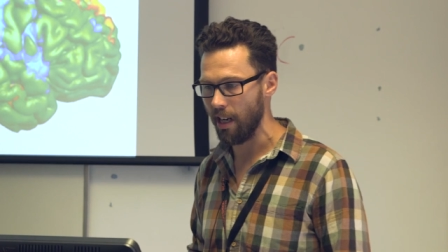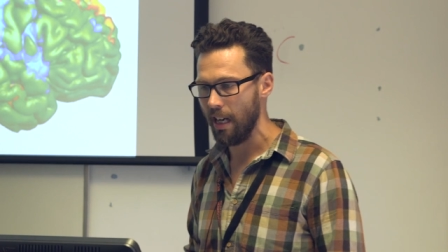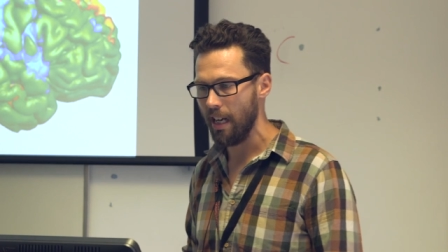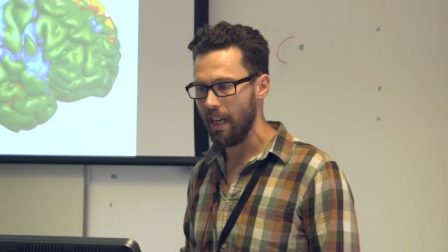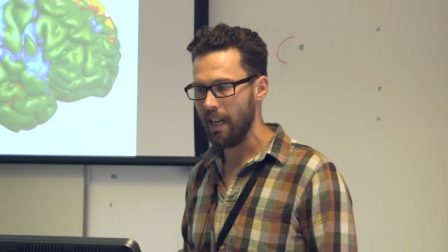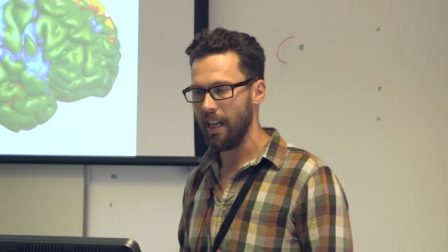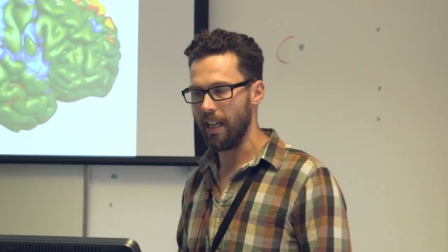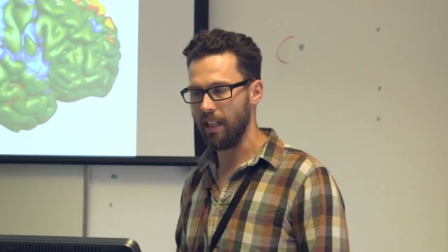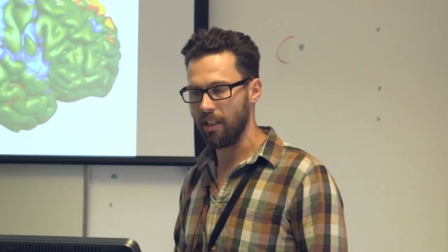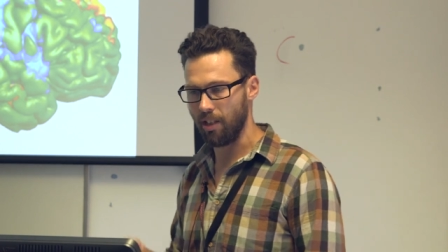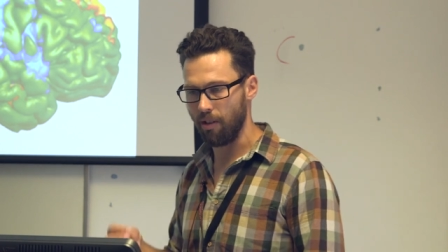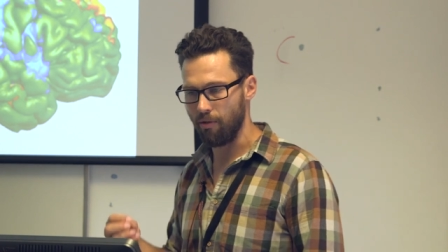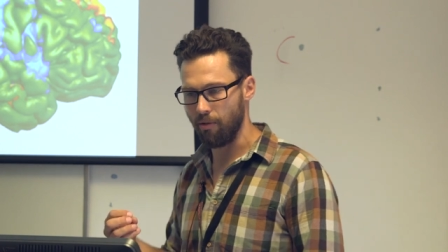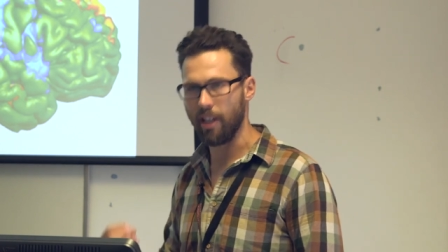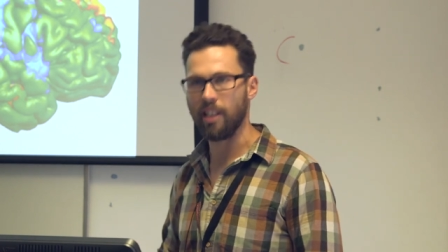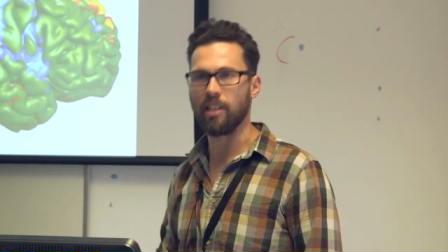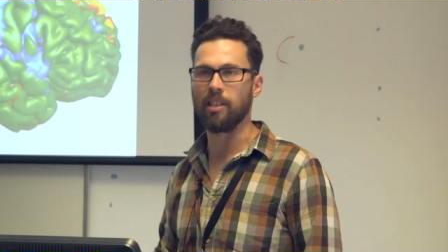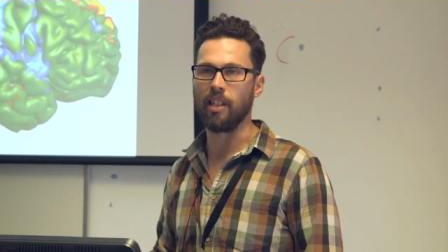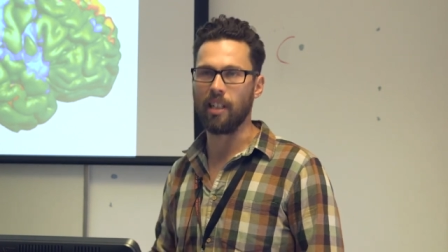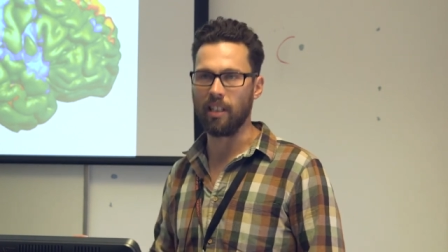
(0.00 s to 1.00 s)
It's a
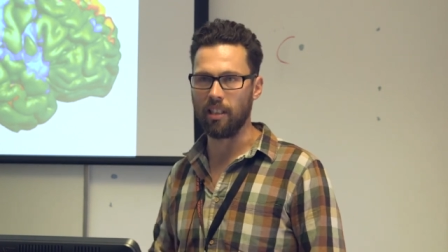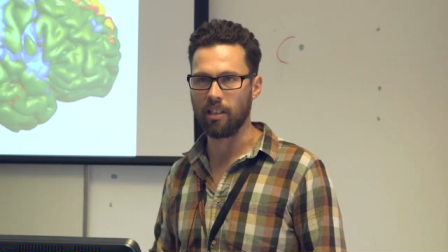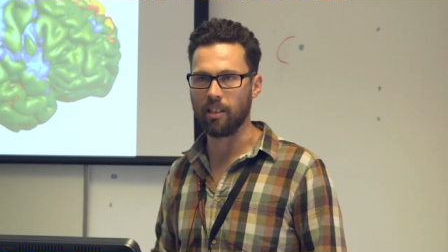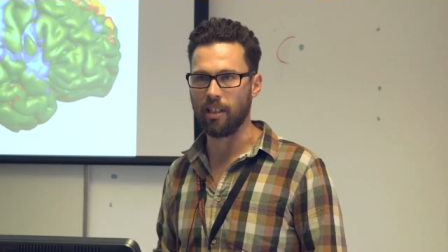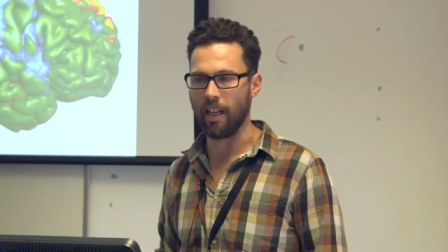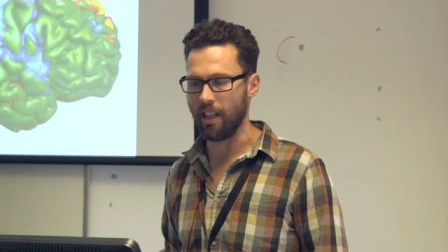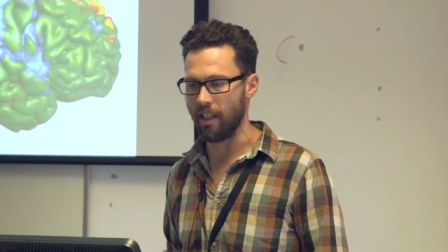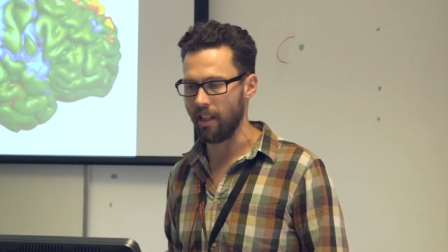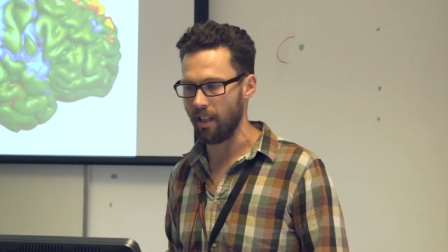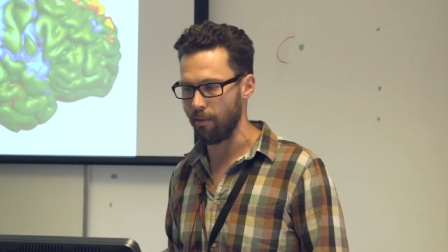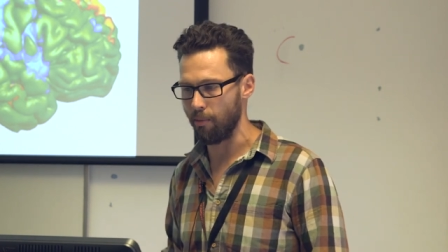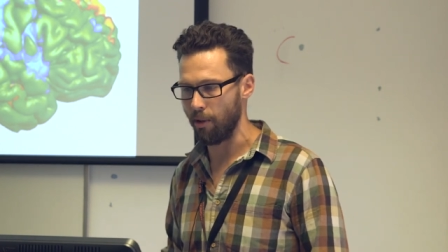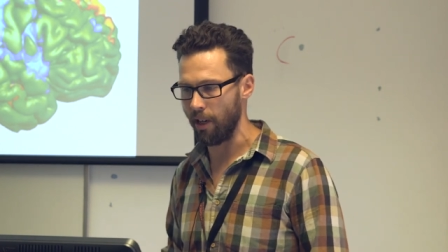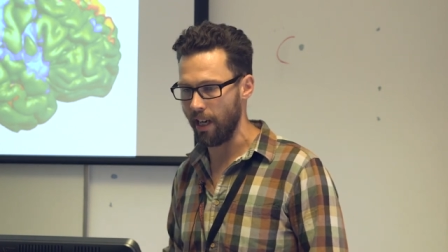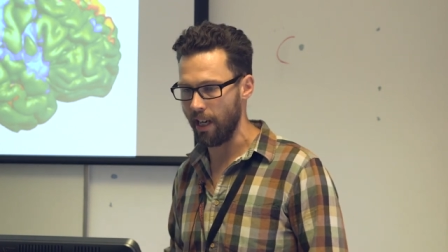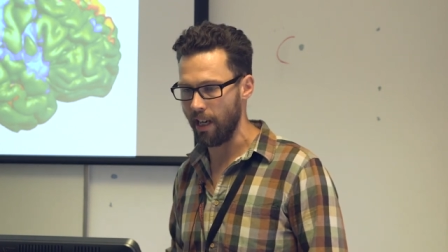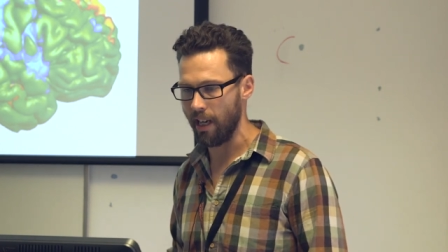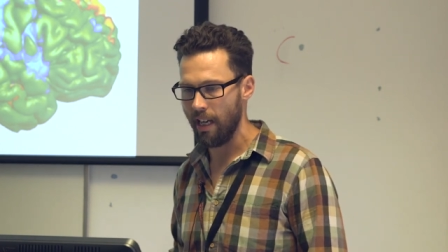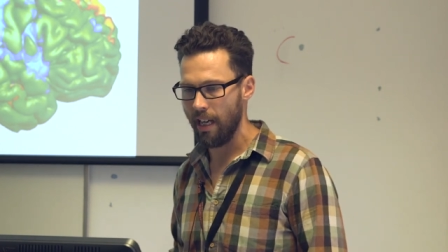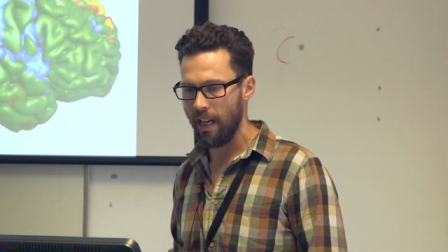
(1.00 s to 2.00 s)
resting state of the brain,
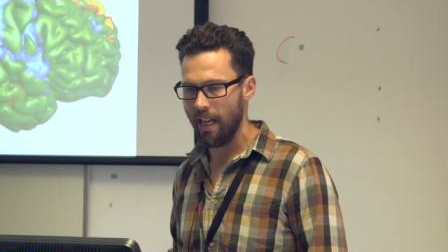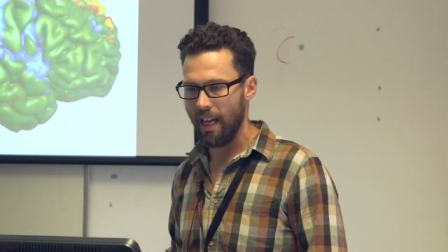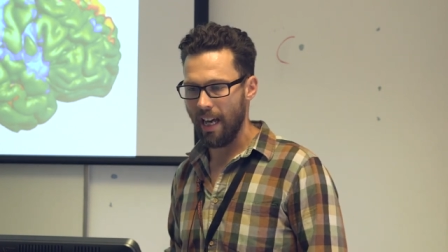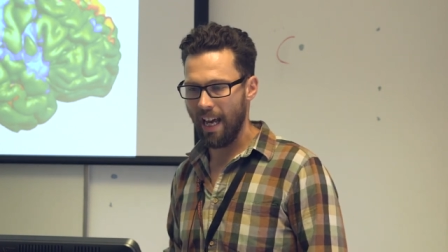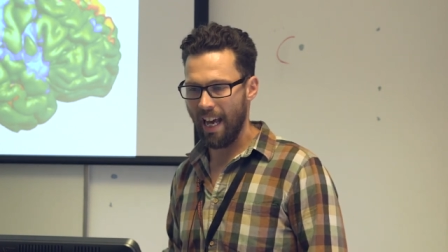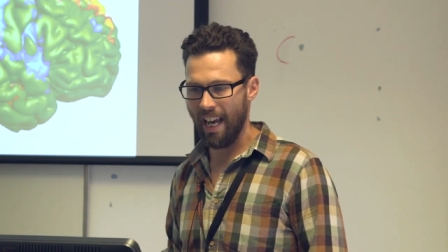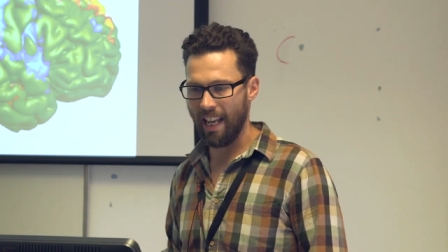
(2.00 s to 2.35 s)
and